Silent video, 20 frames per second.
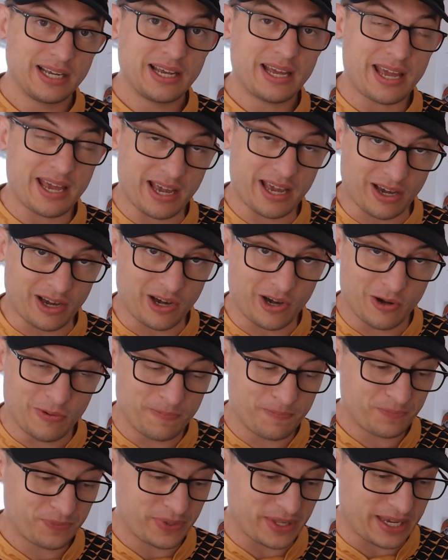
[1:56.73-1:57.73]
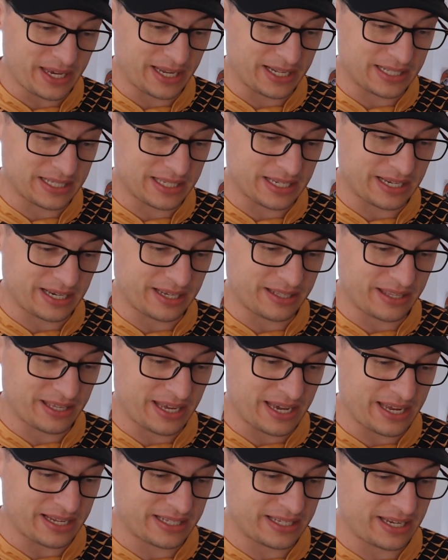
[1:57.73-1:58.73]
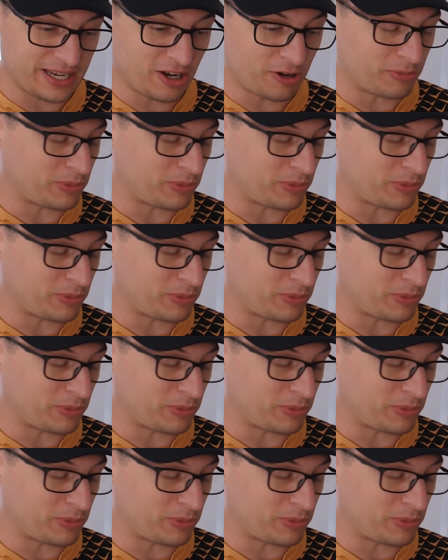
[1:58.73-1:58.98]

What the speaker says: at home, and the ATL